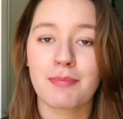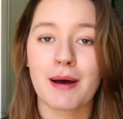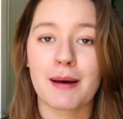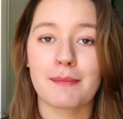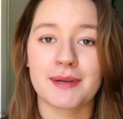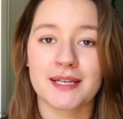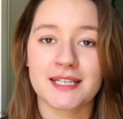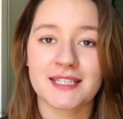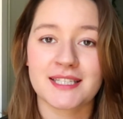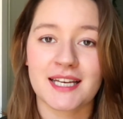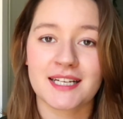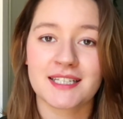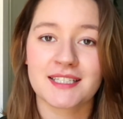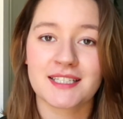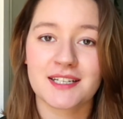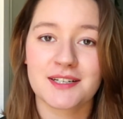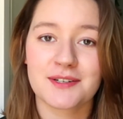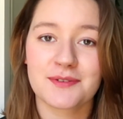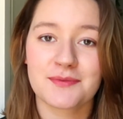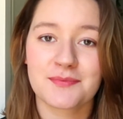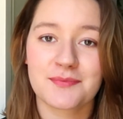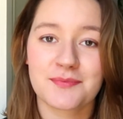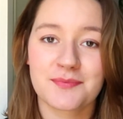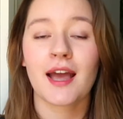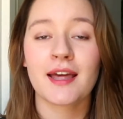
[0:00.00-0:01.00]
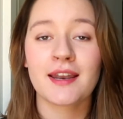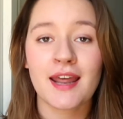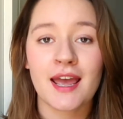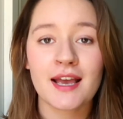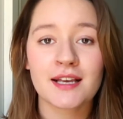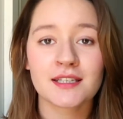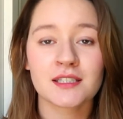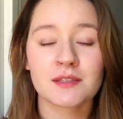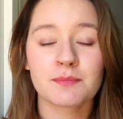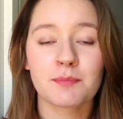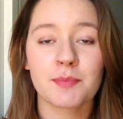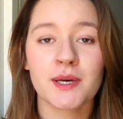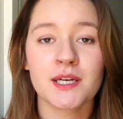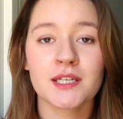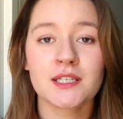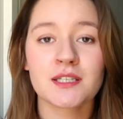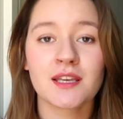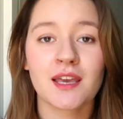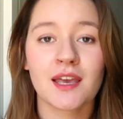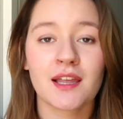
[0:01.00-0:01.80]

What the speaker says: public sector. An expert